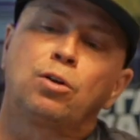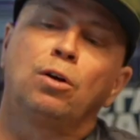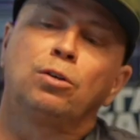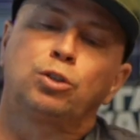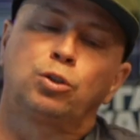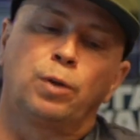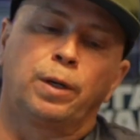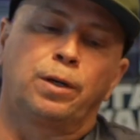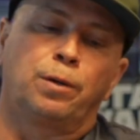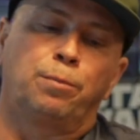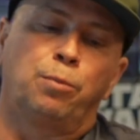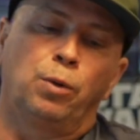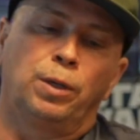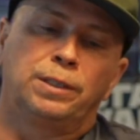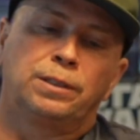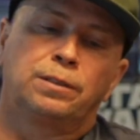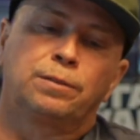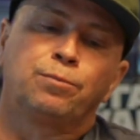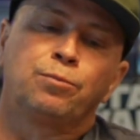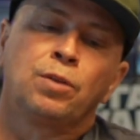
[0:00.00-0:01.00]
trigger
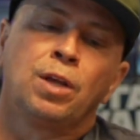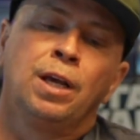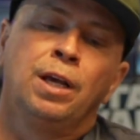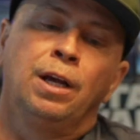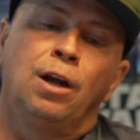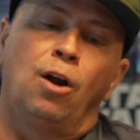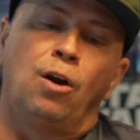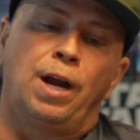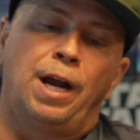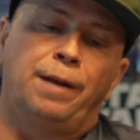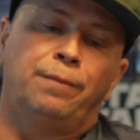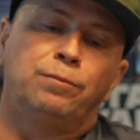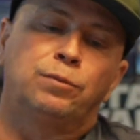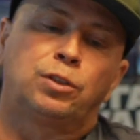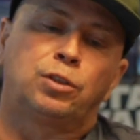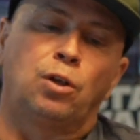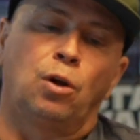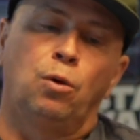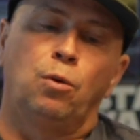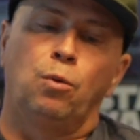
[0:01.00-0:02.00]
points. All right,
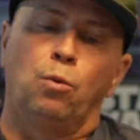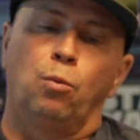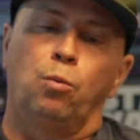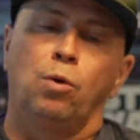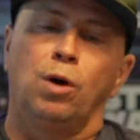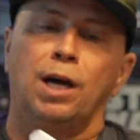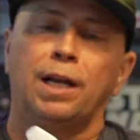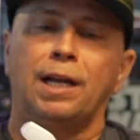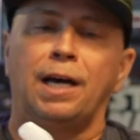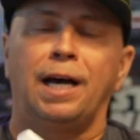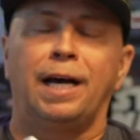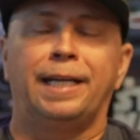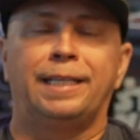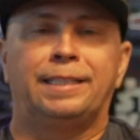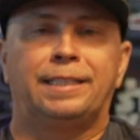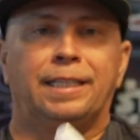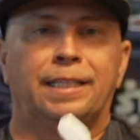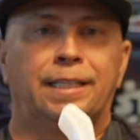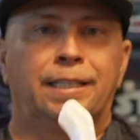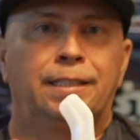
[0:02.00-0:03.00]
so what I
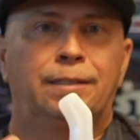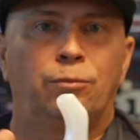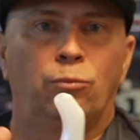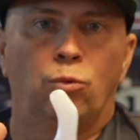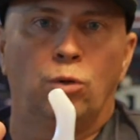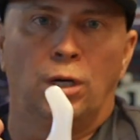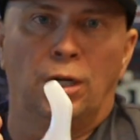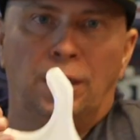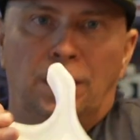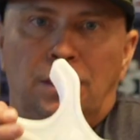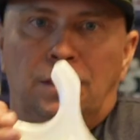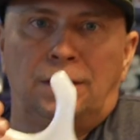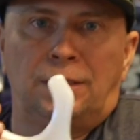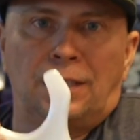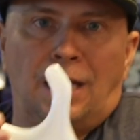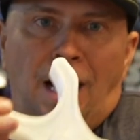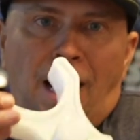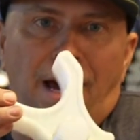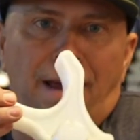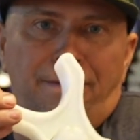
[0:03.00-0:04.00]
did
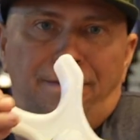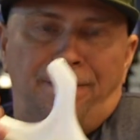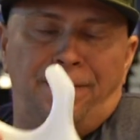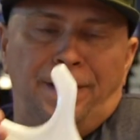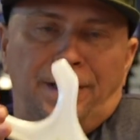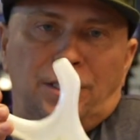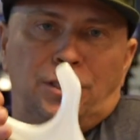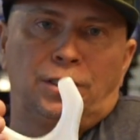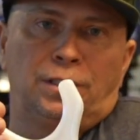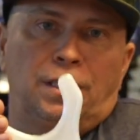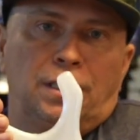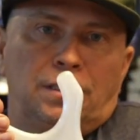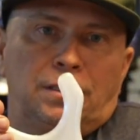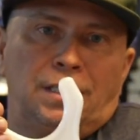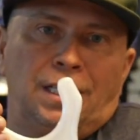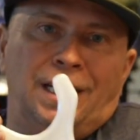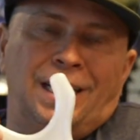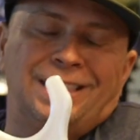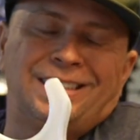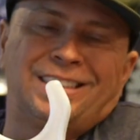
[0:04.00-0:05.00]
was I finished
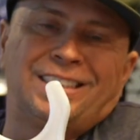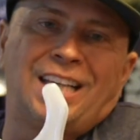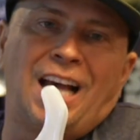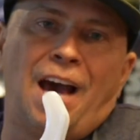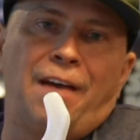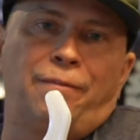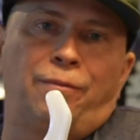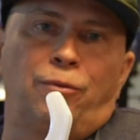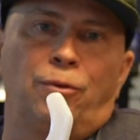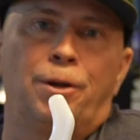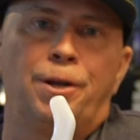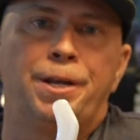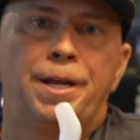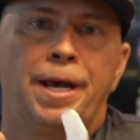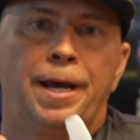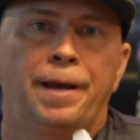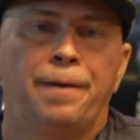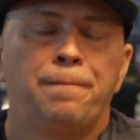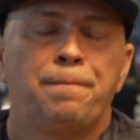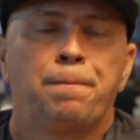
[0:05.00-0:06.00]
this and it sat for a
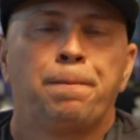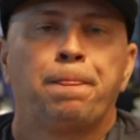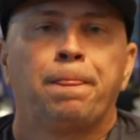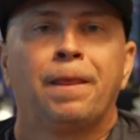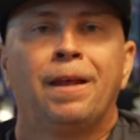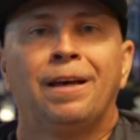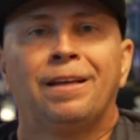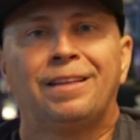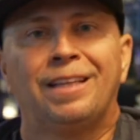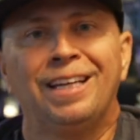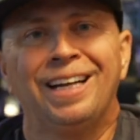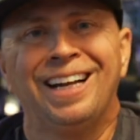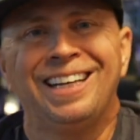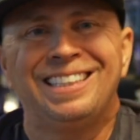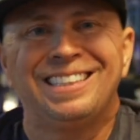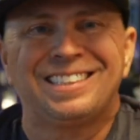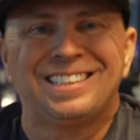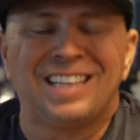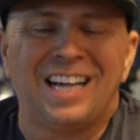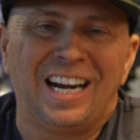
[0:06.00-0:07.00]
day. Then I
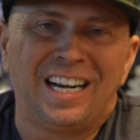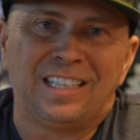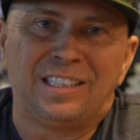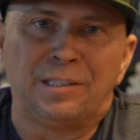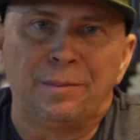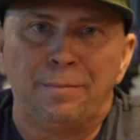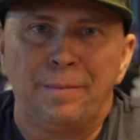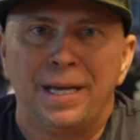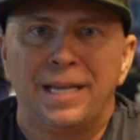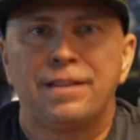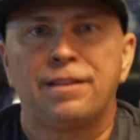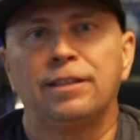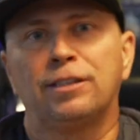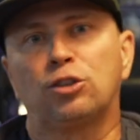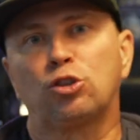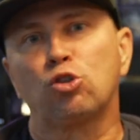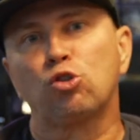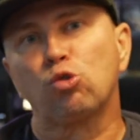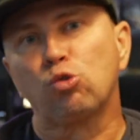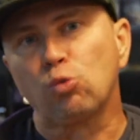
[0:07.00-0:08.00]
decided to make
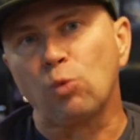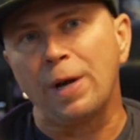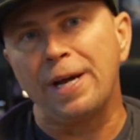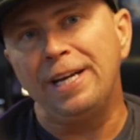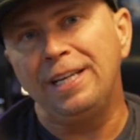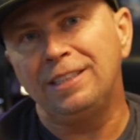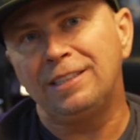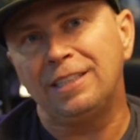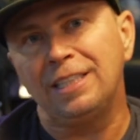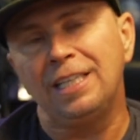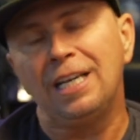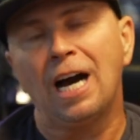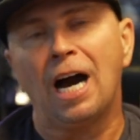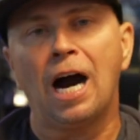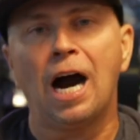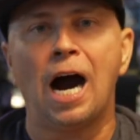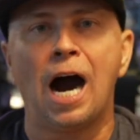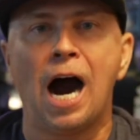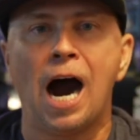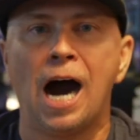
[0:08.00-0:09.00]
this crazy
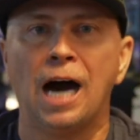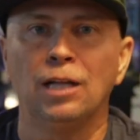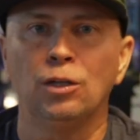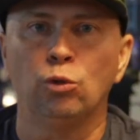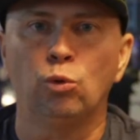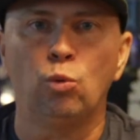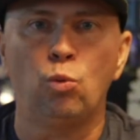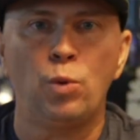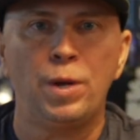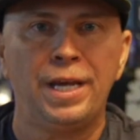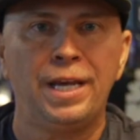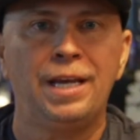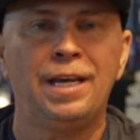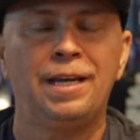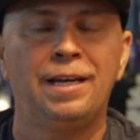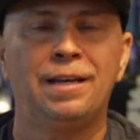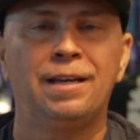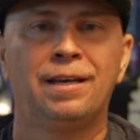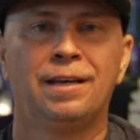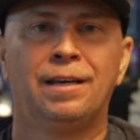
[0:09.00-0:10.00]

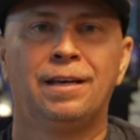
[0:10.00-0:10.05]
Halloween